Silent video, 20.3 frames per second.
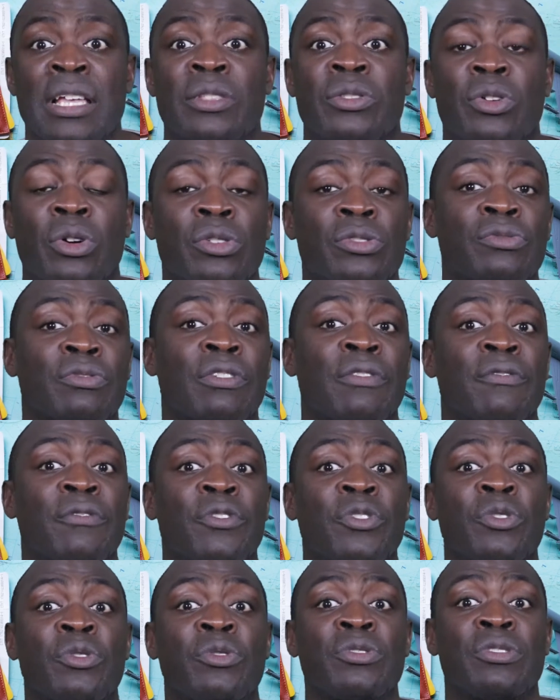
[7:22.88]
those
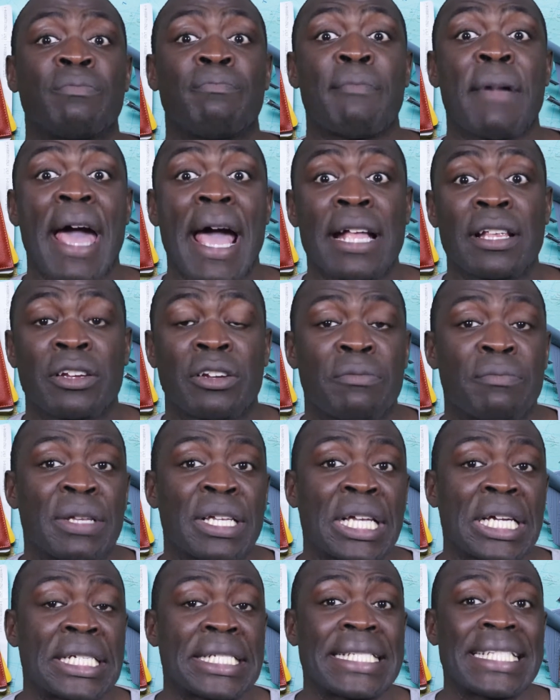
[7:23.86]
reviews matter
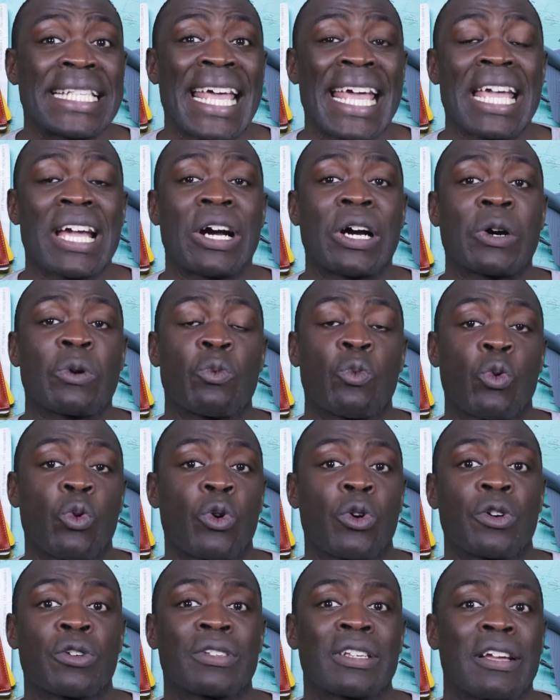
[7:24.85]
because they are
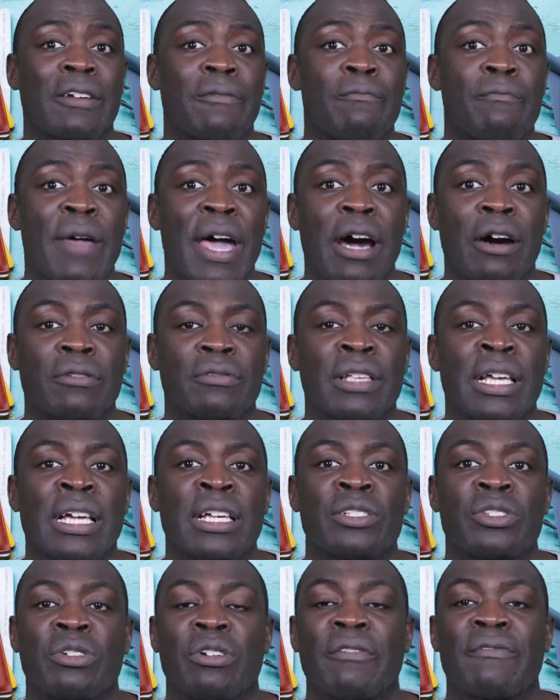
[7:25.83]
word of mouth.
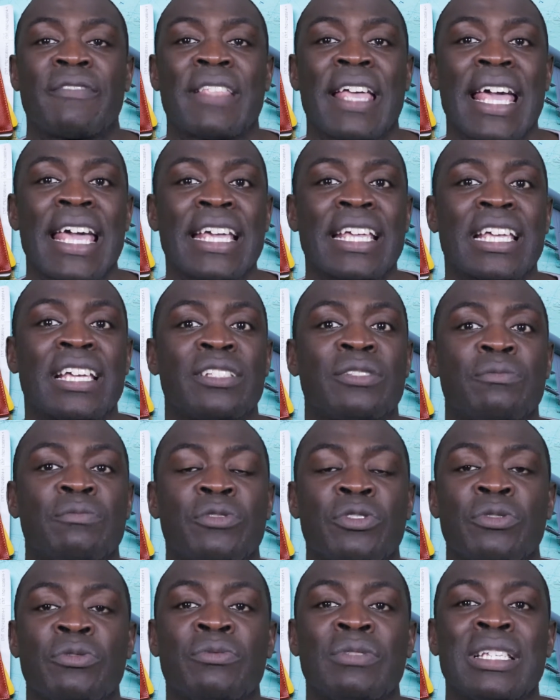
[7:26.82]
So if they could
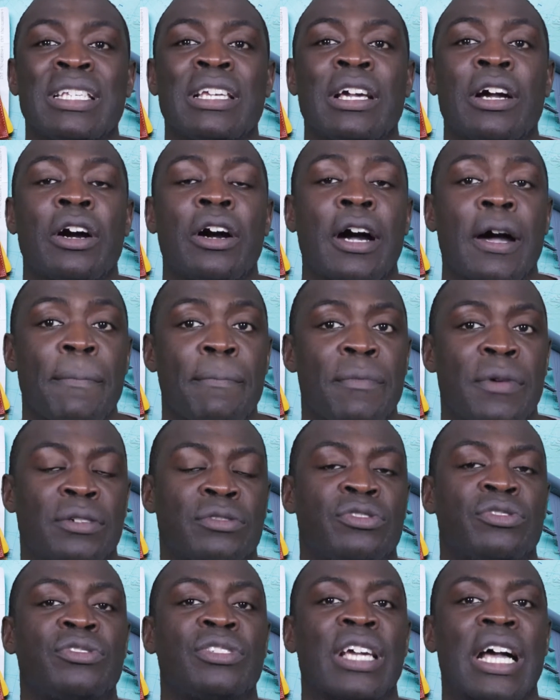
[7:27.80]
do the
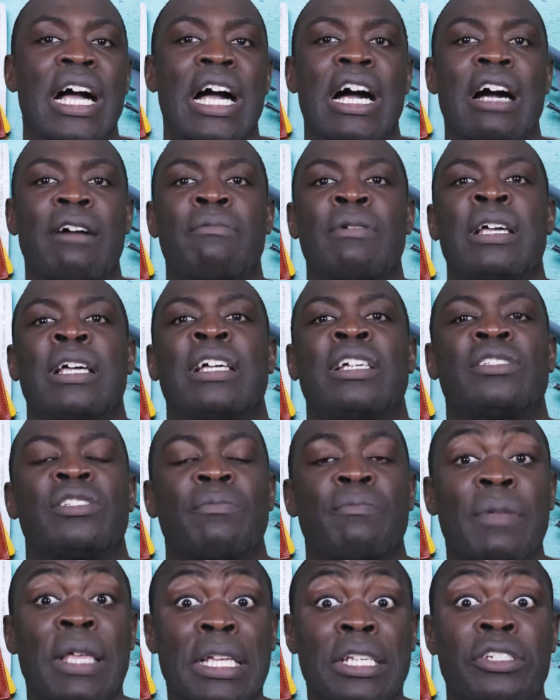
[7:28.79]
utmost job to
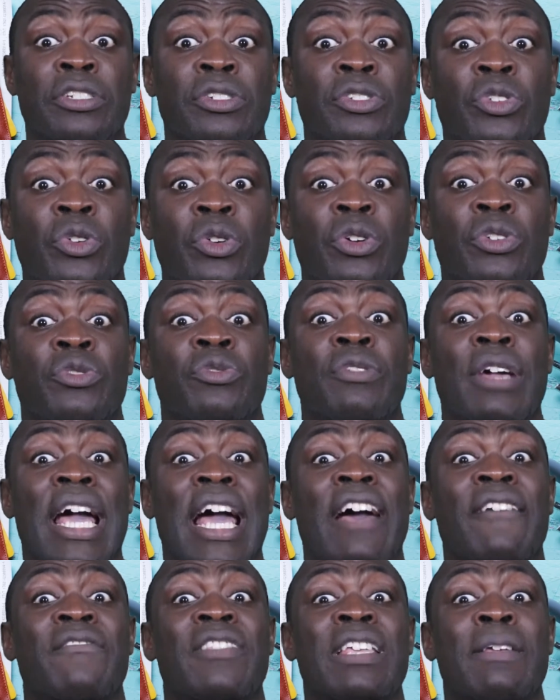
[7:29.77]
make sure you
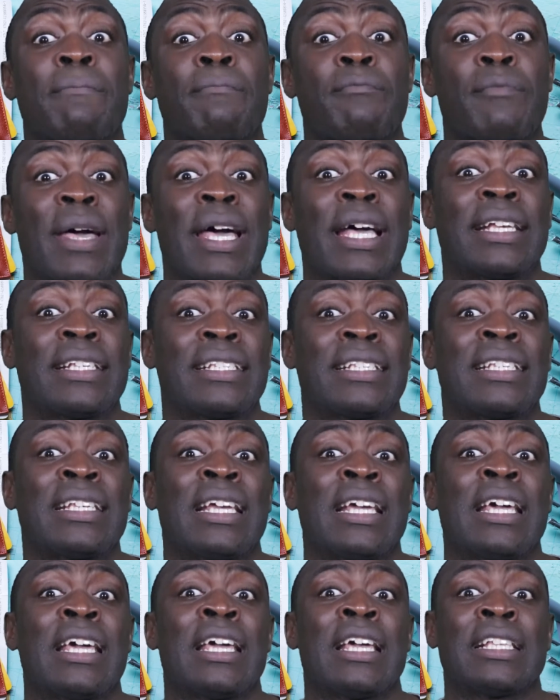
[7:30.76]
have the best
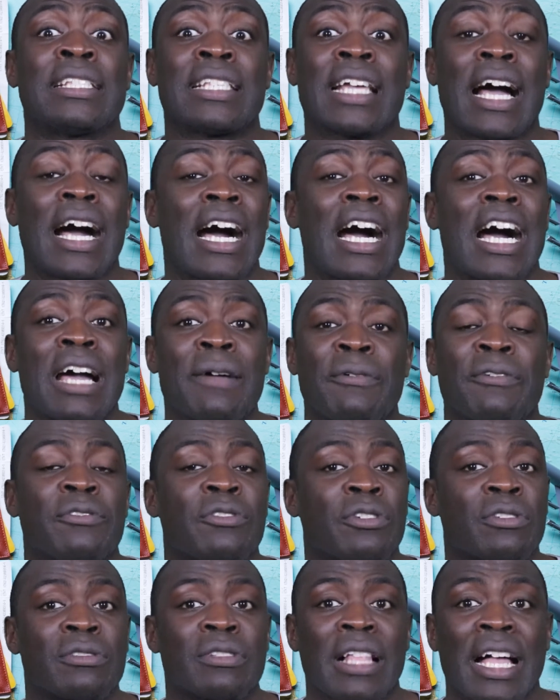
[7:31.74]
time of
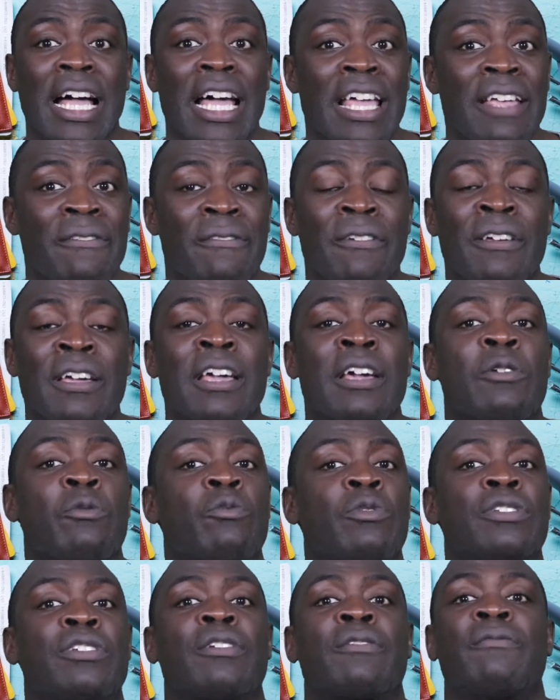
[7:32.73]
your life
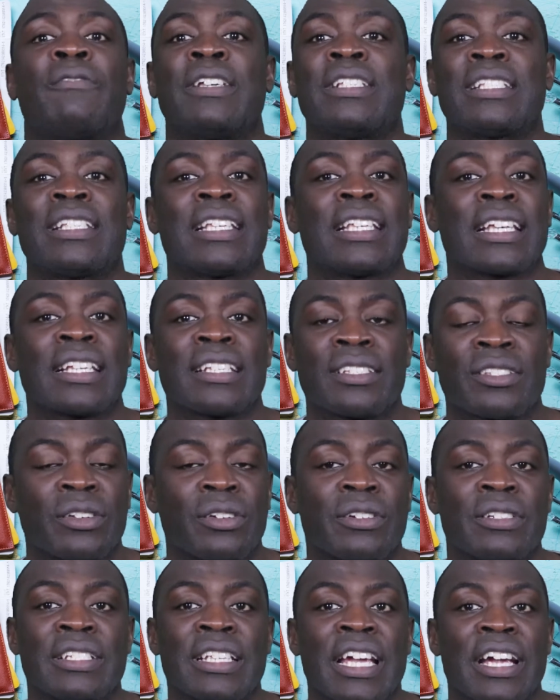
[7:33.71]
when you're visiting a
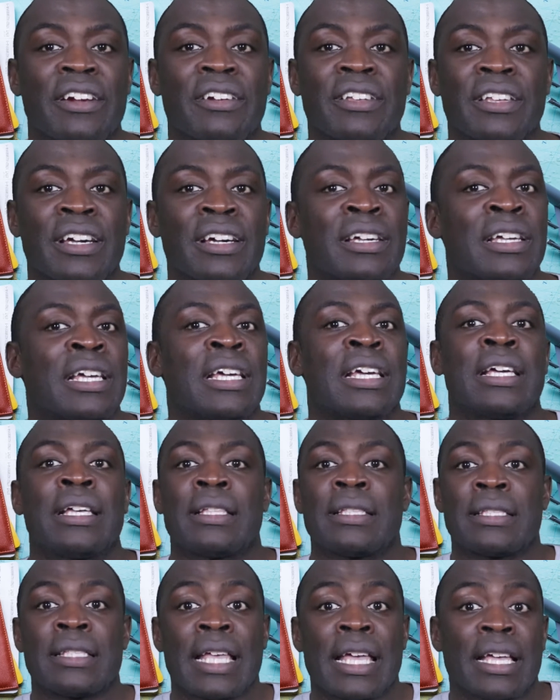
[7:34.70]
certain area,
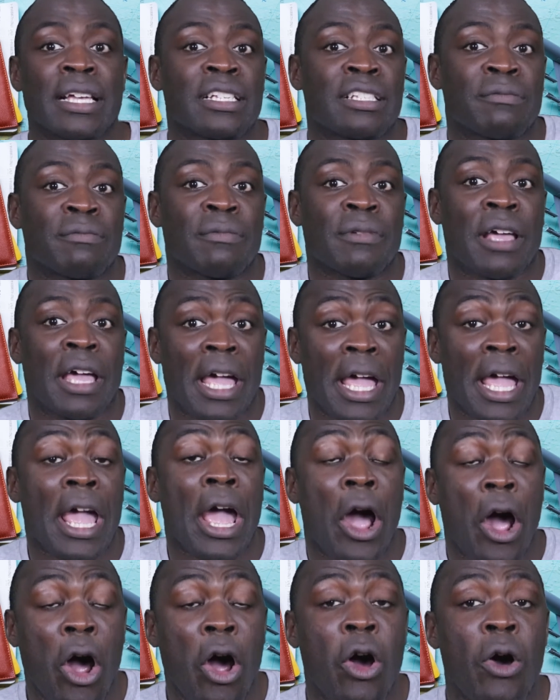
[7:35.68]
they
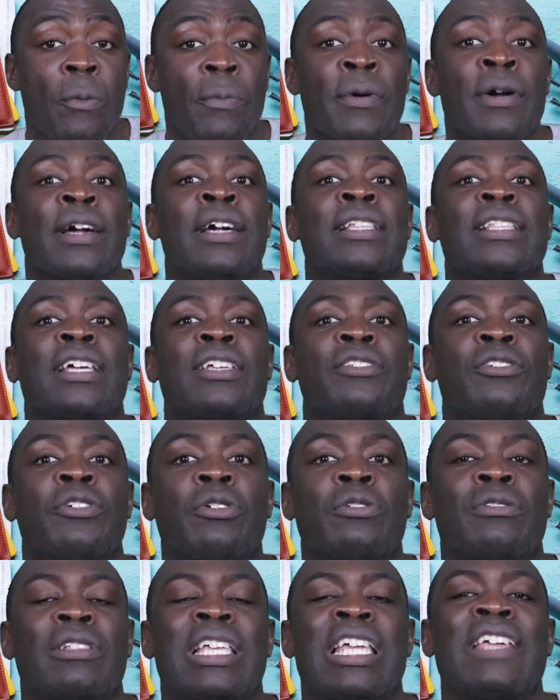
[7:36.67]
hope that
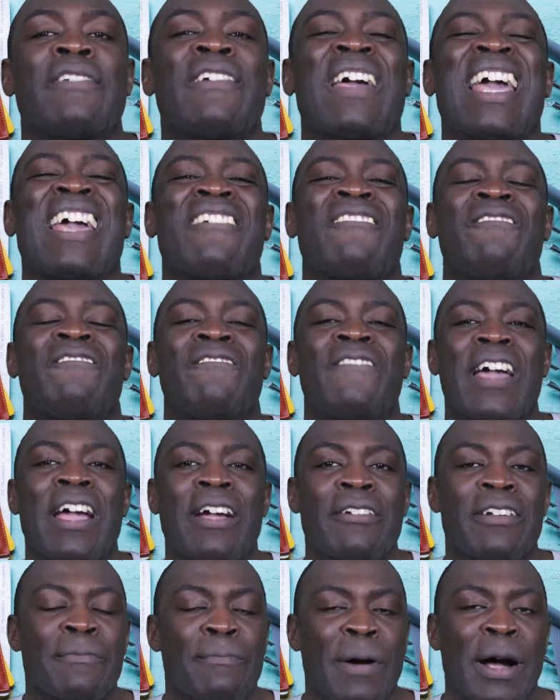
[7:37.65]
you'll leave a
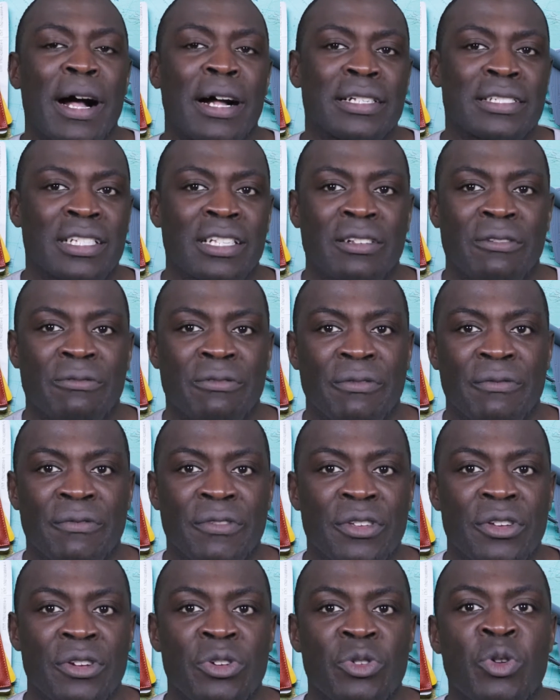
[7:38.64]
very positive
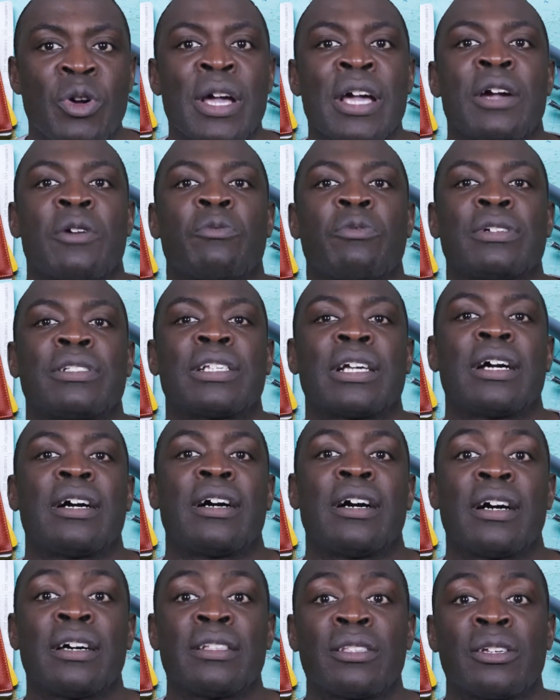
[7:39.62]
review, which
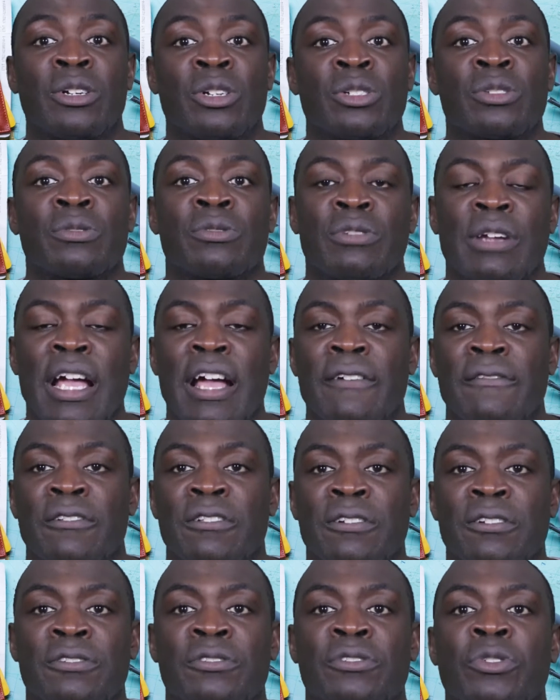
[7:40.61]
other
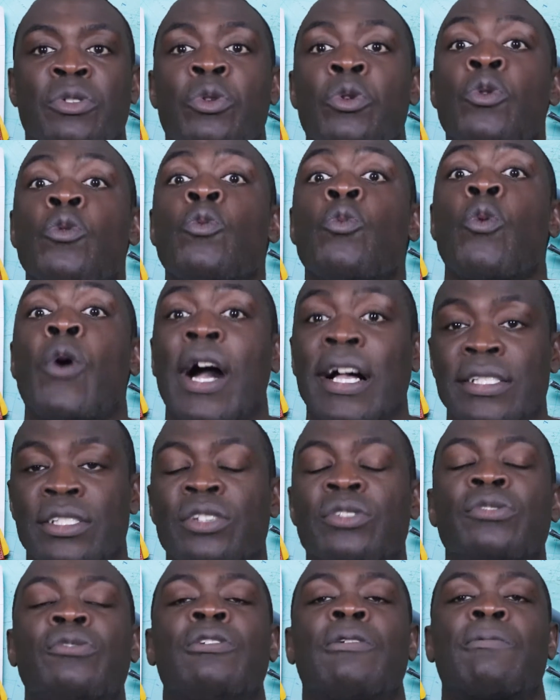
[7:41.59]
travelers who want
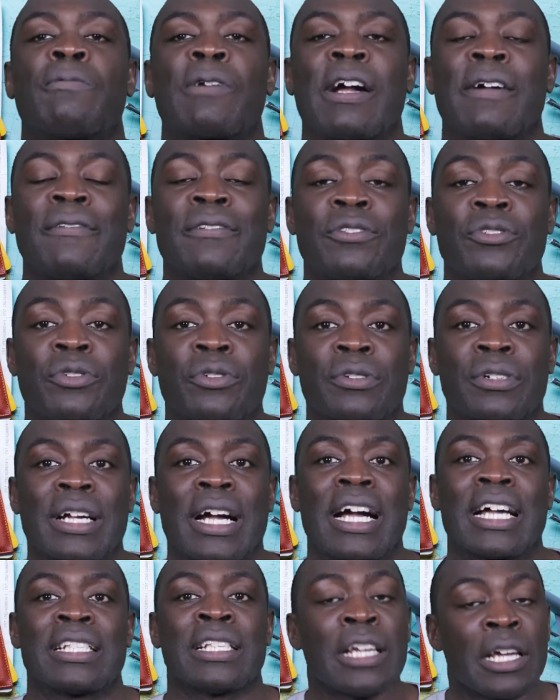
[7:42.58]
to do a private tour
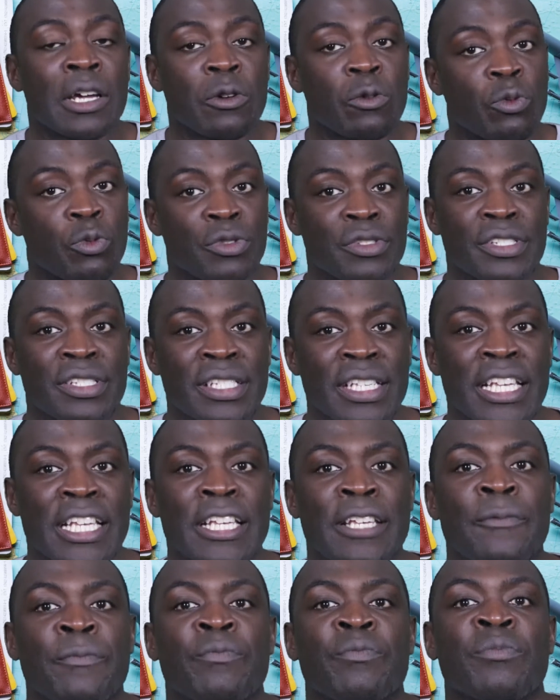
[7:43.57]
guide will
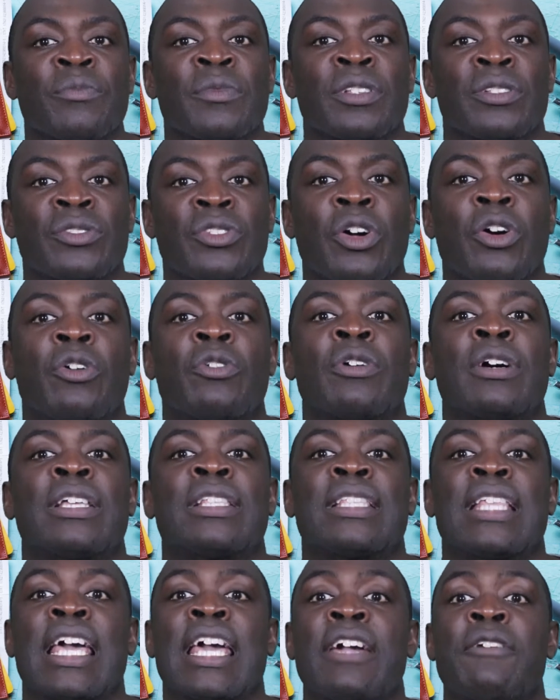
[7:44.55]
see. So
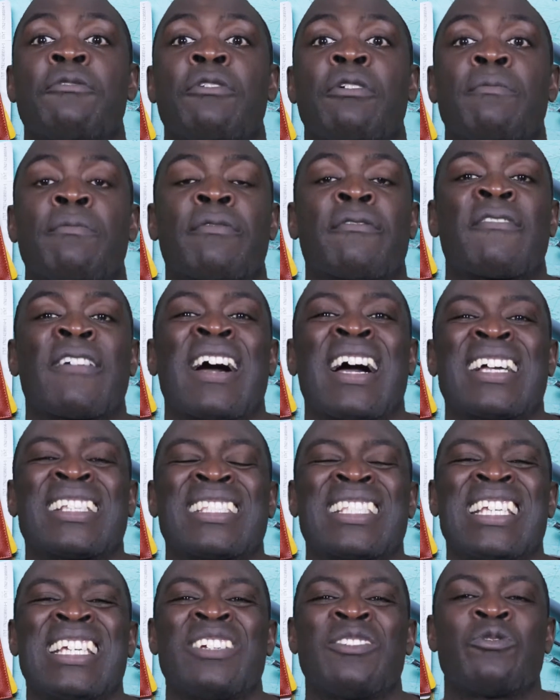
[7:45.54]
they will provide
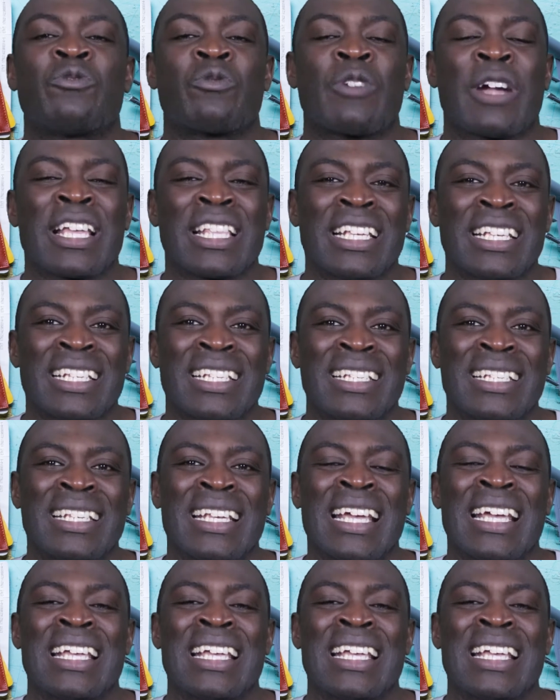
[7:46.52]
the greatest